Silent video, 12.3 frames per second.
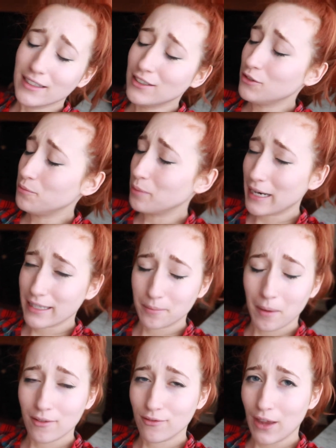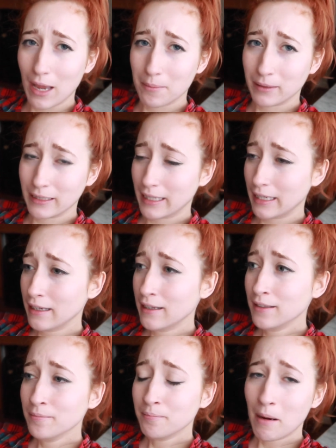embrace my family.
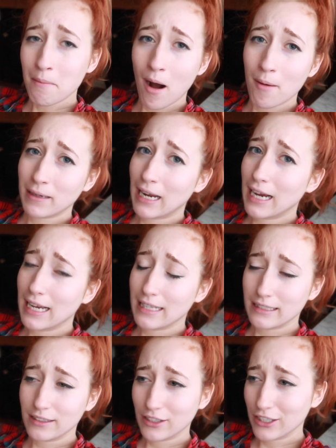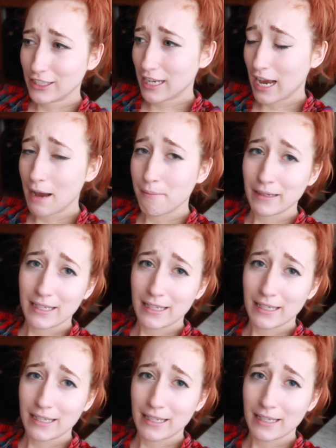My mom and I had a good time.